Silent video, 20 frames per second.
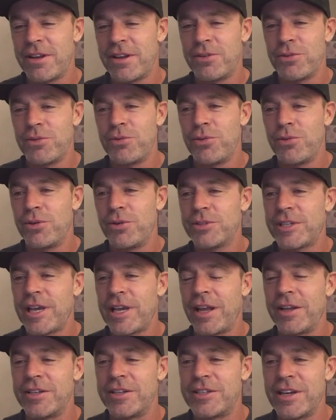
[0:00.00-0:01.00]
I don't know who those
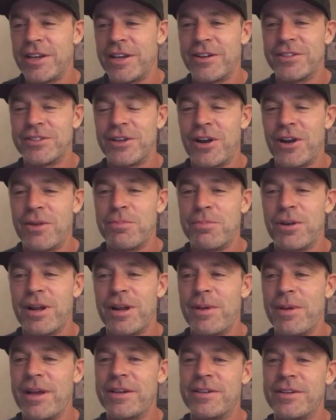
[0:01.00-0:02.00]
Kelly Taylors are, but
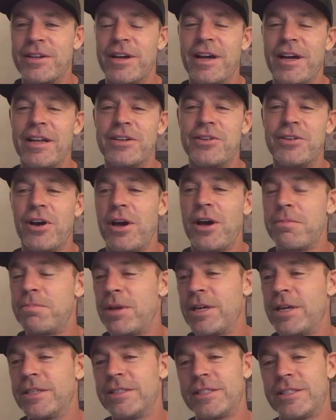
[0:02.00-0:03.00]
I'm at
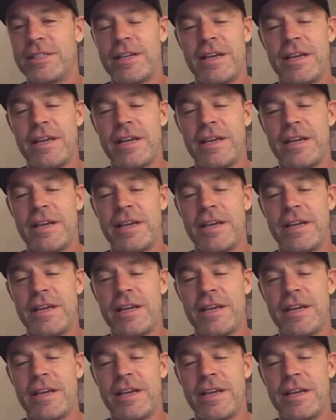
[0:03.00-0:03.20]
.biz,